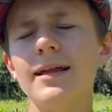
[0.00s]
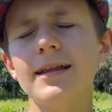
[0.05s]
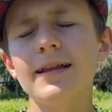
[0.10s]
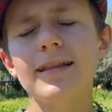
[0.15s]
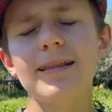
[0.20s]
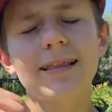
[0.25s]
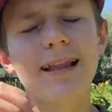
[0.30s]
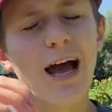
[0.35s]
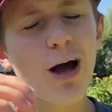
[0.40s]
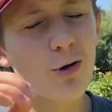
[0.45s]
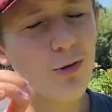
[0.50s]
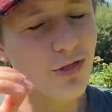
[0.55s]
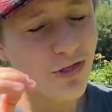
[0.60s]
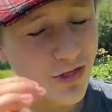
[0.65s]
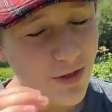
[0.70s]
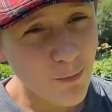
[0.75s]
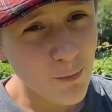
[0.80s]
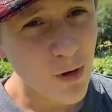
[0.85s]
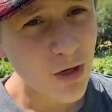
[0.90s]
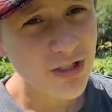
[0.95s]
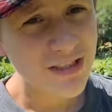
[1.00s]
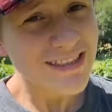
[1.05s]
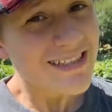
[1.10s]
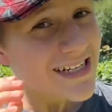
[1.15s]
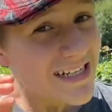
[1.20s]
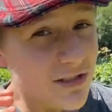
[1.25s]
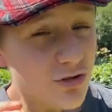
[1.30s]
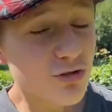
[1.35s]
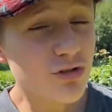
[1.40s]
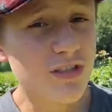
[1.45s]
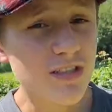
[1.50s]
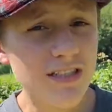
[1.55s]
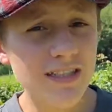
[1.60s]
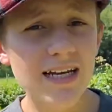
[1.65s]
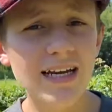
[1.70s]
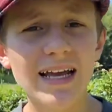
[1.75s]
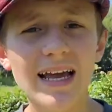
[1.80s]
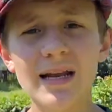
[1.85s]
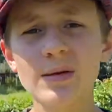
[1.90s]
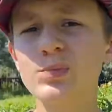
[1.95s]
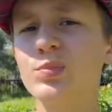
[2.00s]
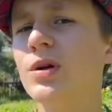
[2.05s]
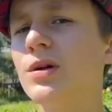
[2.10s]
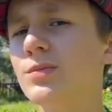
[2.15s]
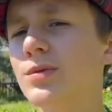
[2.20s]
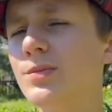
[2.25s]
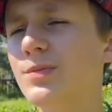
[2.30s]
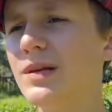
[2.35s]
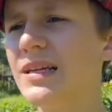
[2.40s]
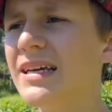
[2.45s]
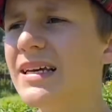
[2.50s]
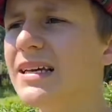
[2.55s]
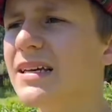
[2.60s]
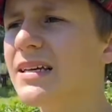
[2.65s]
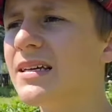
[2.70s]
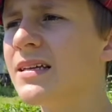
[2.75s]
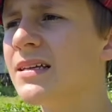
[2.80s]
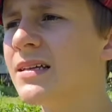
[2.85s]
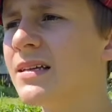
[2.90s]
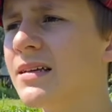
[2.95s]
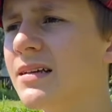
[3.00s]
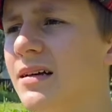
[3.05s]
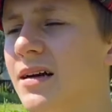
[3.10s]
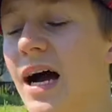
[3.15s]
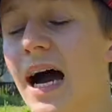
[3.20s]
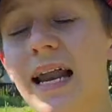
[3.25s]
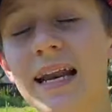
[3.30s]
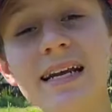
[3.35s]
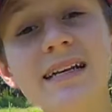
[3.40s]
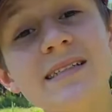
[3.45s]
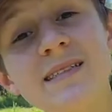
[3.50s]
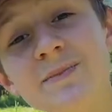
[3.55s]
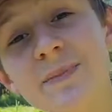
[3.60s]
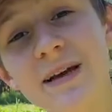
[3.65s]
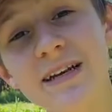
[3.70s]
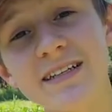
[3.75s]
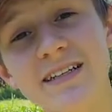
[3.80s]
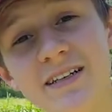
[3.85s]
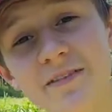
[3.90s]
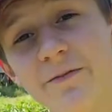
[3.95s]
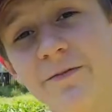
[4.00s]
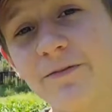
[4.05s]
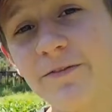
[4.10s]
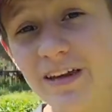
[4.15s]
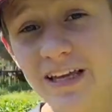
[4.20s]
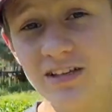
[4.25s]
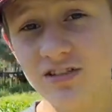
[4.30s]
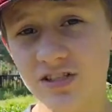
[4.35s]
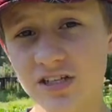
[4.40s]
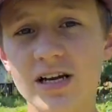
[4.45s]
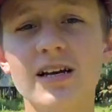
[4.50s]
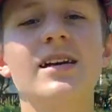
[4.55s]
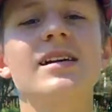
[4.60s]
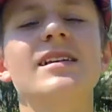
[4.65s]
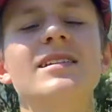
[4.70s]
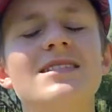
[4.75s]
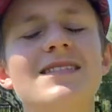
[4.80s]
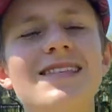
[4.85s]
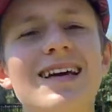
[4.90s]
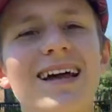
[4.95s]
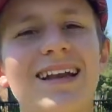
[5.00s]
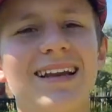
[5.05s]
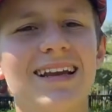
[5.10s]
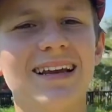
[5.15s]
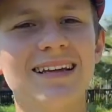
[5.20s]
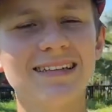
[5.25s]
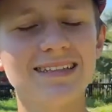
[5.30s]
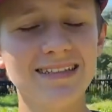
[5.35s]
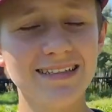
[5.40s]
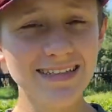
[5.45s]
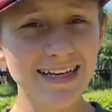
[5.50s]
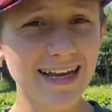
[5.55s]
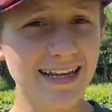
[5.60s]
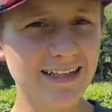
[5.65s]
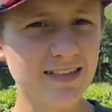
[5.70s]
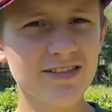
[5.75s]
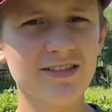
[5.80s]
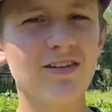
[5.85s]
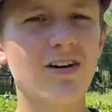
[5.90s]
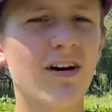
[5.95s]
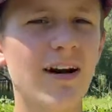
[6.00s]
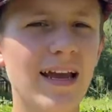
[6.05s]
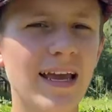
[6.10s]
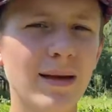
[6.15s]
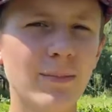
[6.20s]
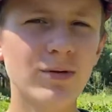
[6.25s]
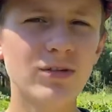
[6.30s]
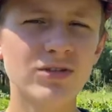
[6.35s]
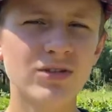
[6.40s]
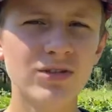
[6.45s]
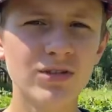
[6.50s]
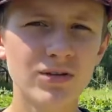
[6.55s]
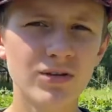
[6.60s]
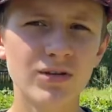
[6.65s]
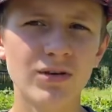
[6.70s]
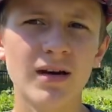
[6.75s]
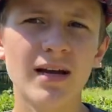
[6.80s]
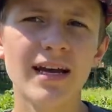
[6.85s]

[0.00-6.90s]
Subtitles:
Now, the most interesting and probably unexpected feature is that snakes are able to